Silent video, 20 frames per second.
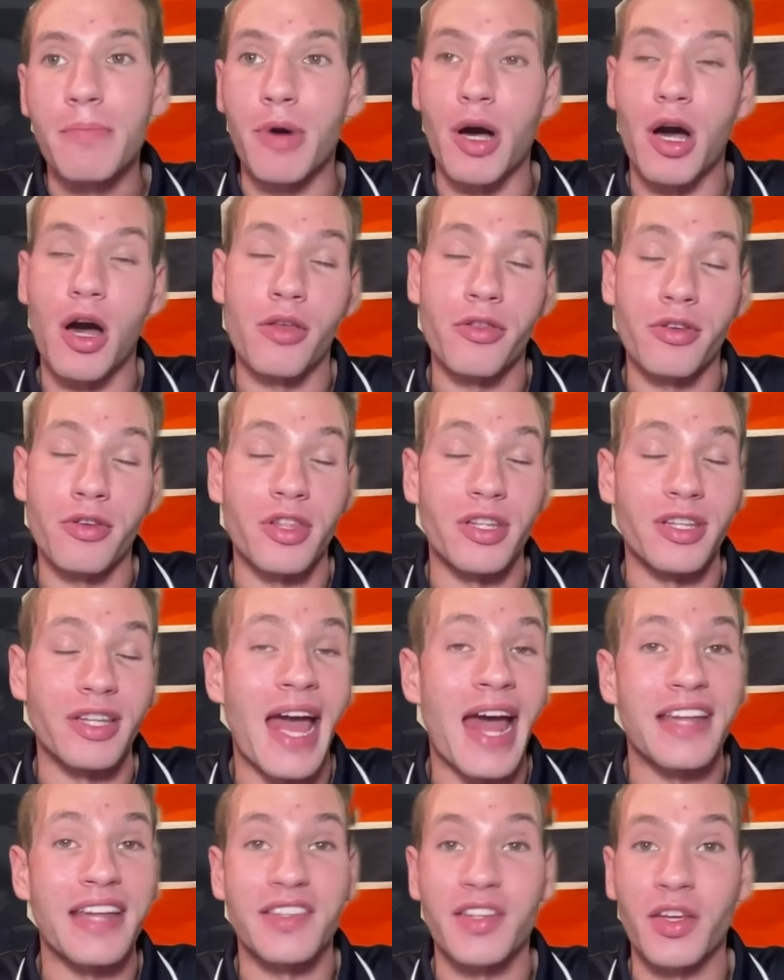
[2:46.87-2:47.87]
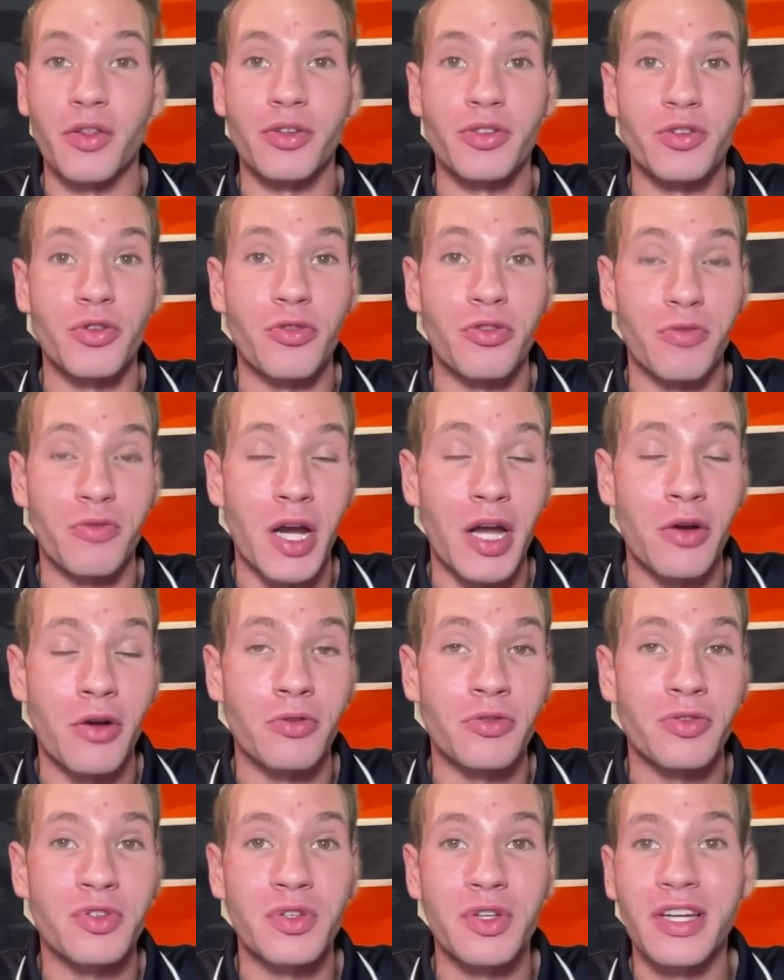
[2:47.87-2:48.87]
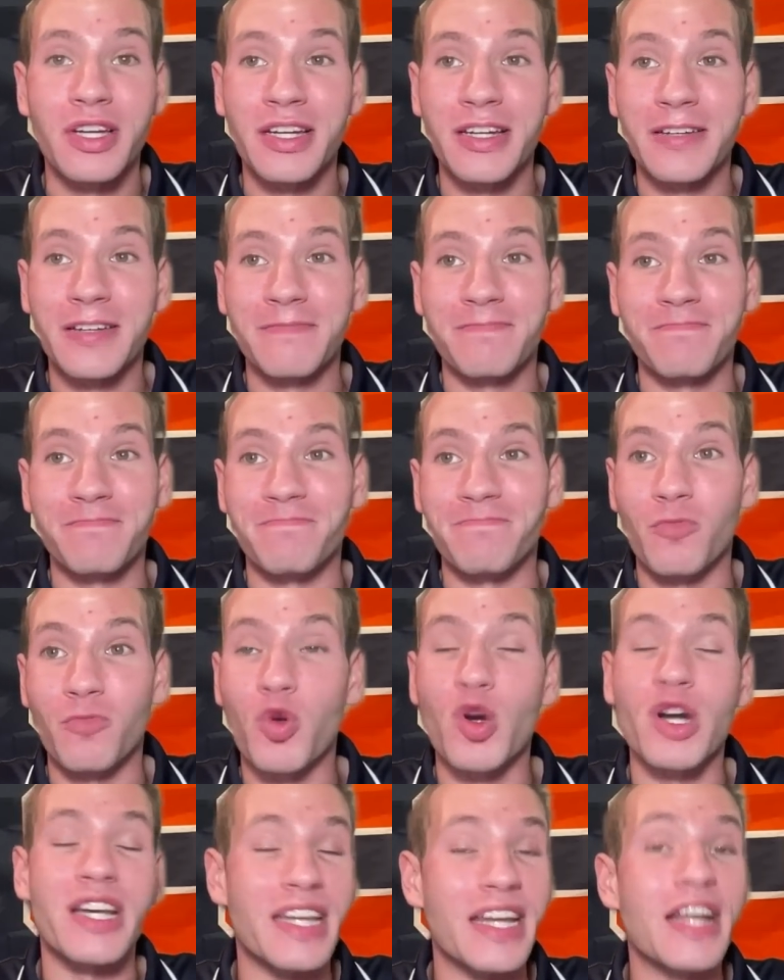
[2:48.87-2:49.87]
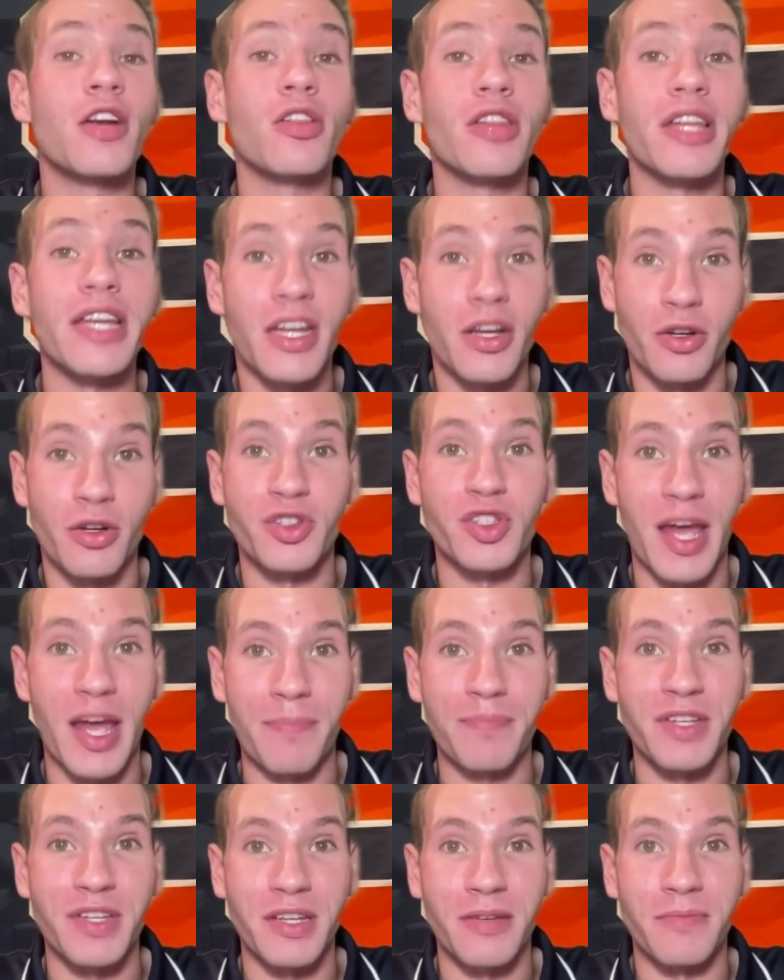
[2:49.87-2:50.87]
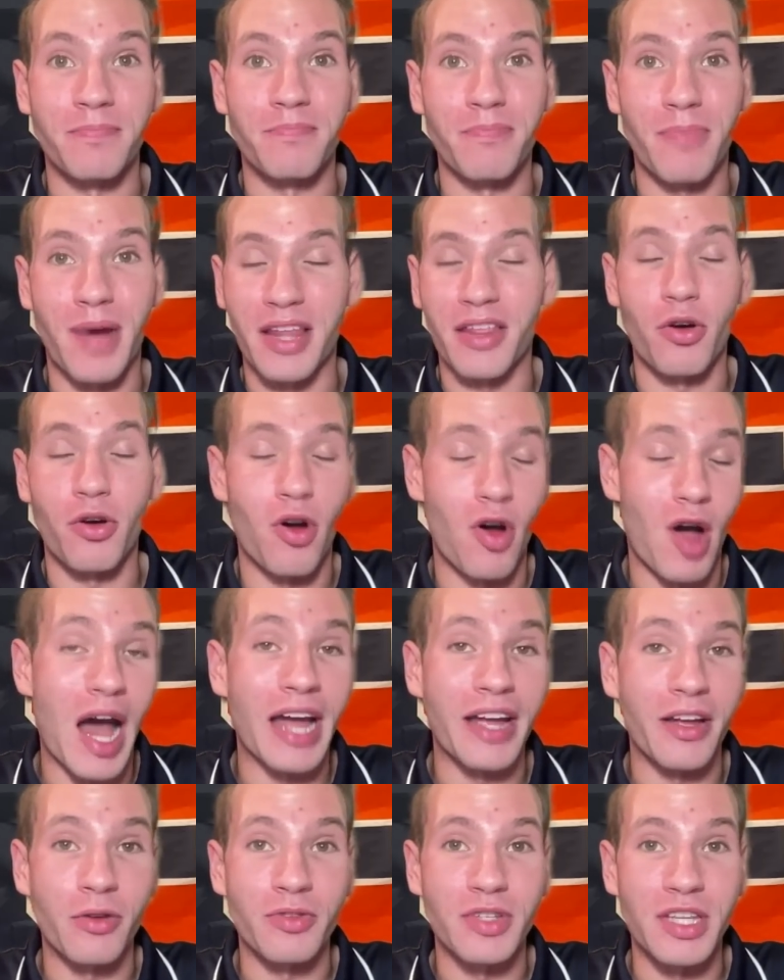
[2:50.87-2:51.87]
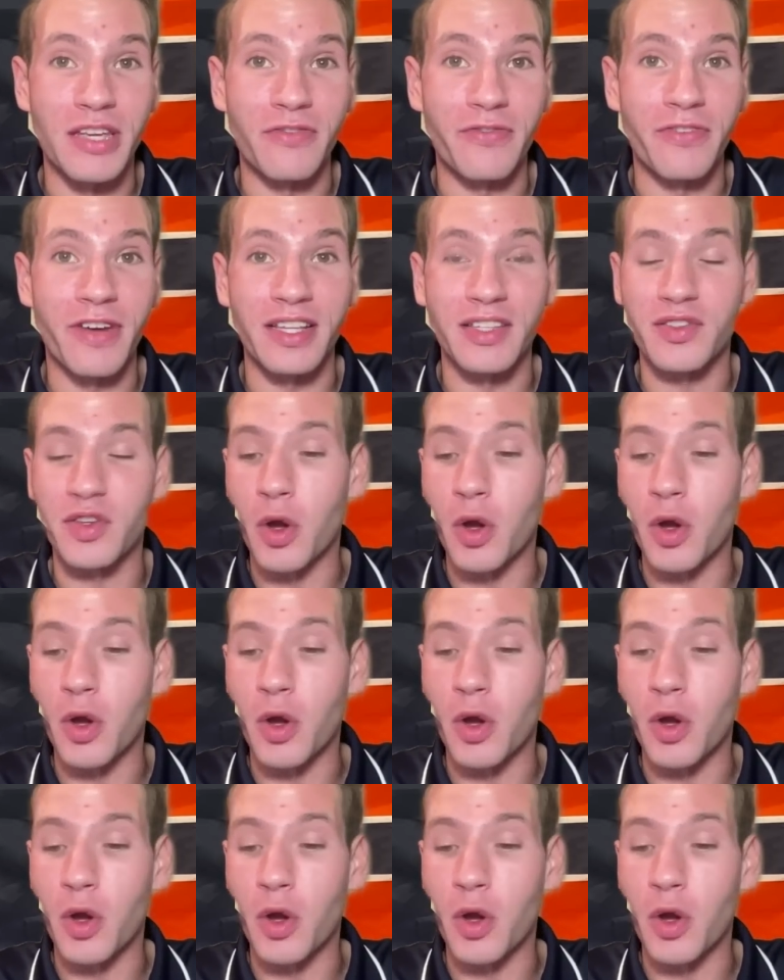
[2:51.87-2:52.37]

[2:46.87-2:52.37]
But other than that, his other two throws were nearly intercepted by the Ohio defense.